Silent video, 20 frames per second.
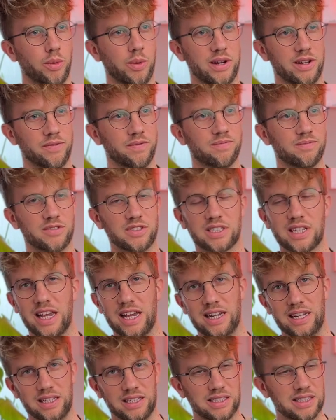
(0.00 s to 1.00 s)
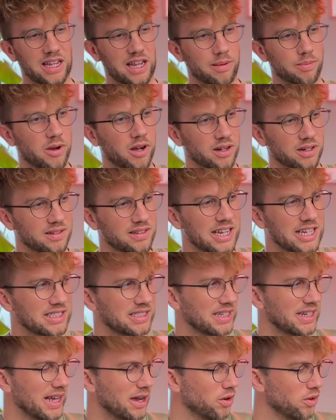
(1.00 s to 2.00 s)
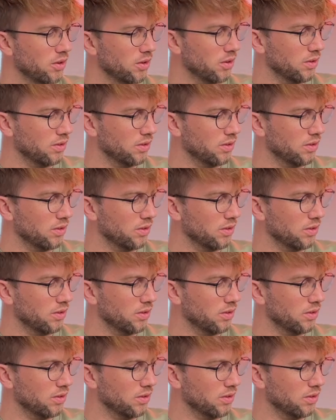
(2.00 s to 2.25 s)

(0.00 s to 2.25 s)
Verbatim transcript: went and skated in the skate park and tested out